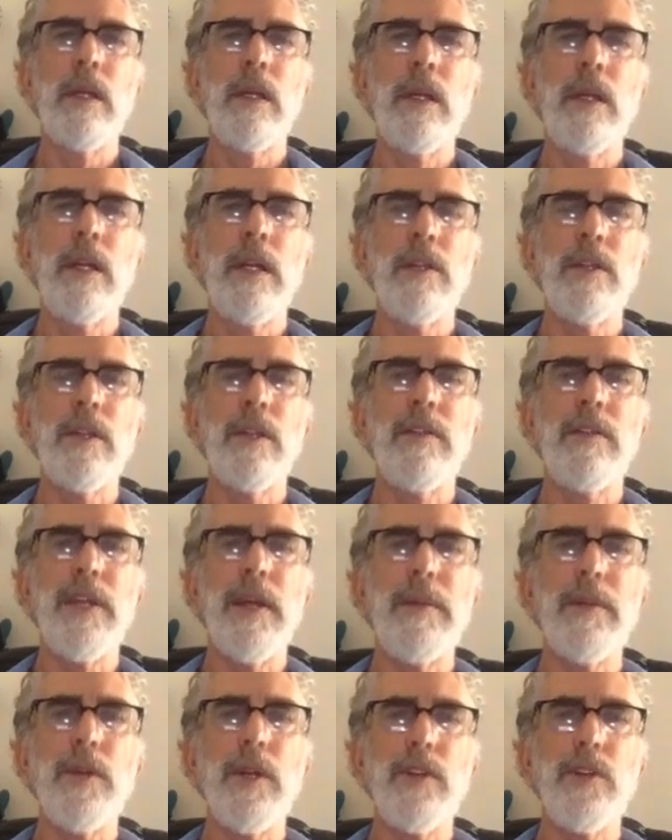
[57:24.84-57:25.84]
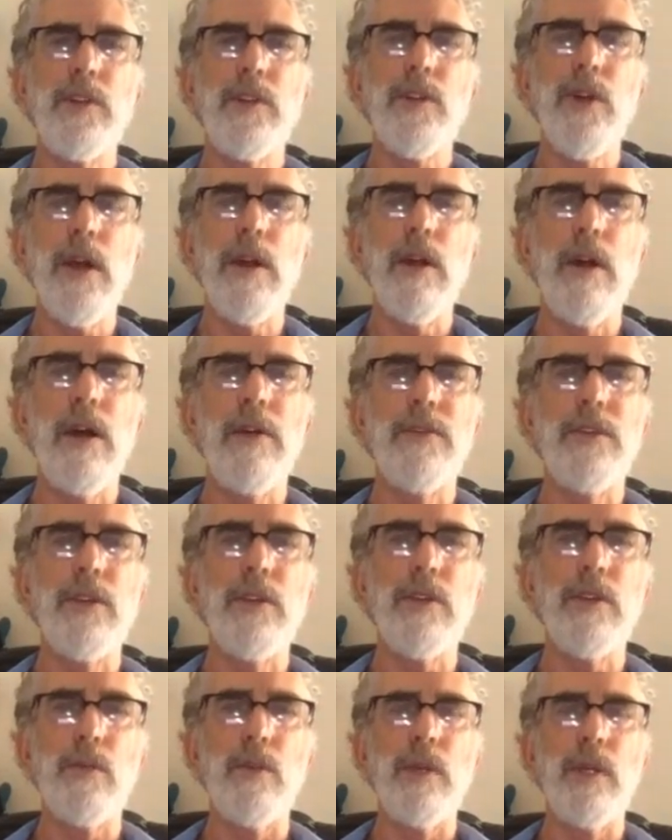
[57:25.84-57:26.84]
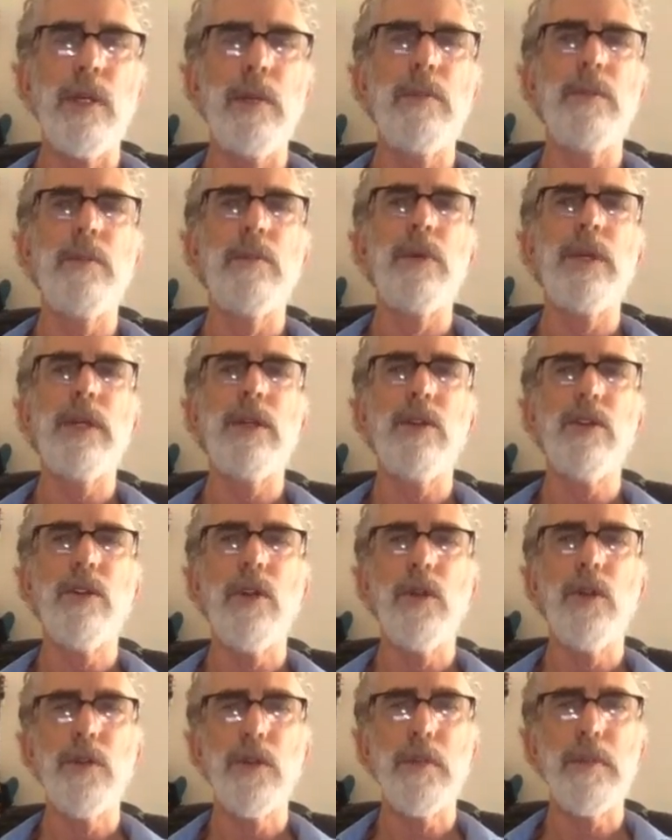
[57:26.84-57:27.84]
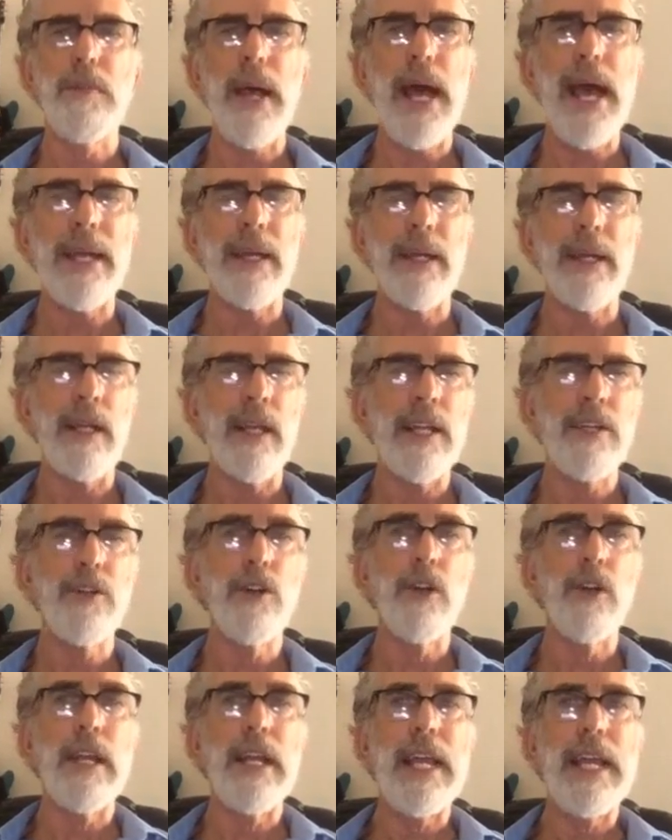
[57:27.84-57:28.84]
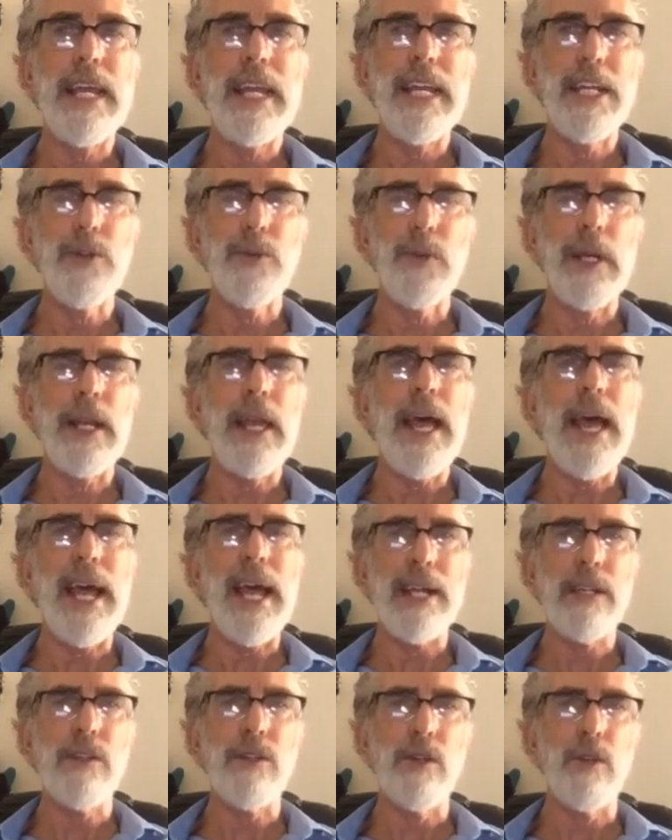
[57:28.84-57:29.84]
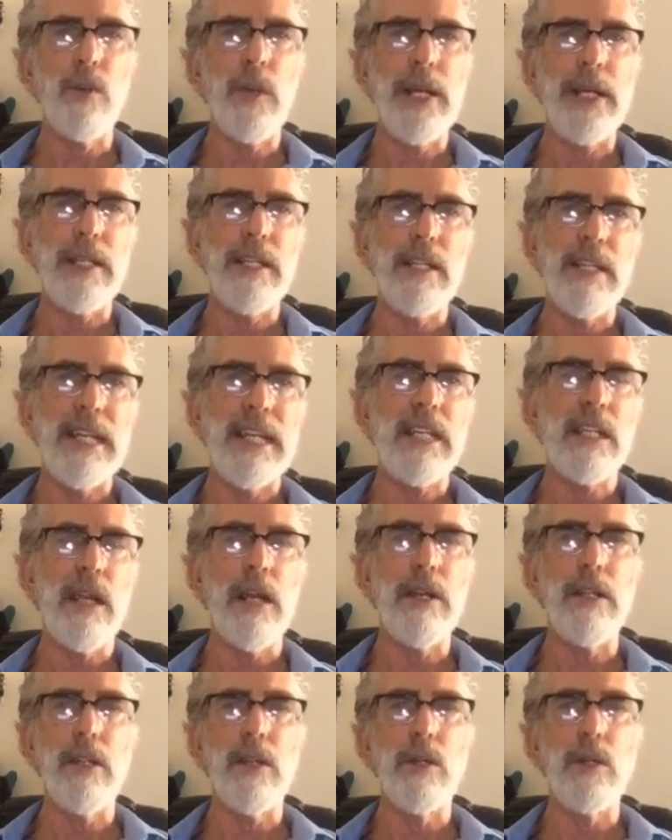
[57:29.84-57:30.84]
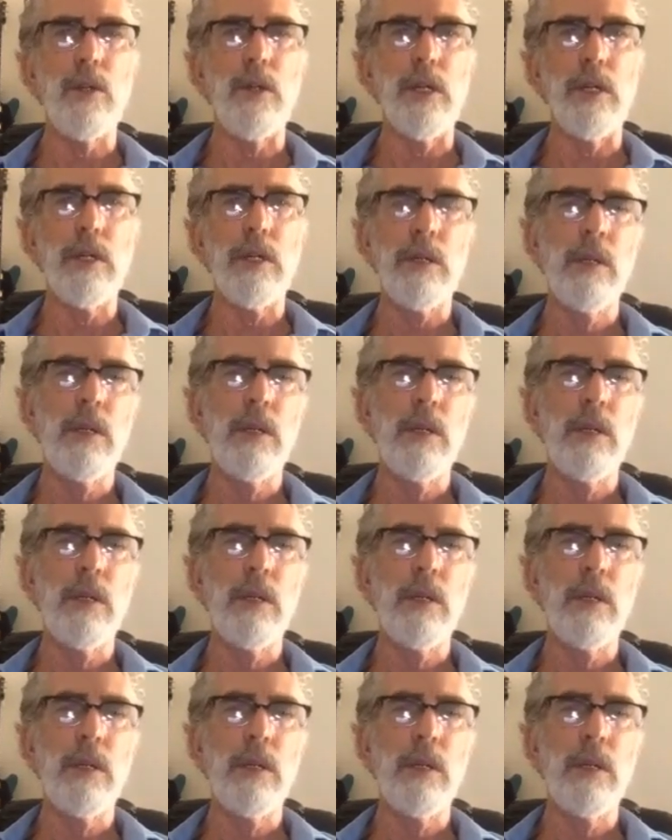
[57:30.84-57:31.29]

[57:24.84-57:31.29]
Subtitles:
That's it. Every time he tries to trot off, you just really bring your shoulders back and let your legs relax so your weight sinks onto the horse.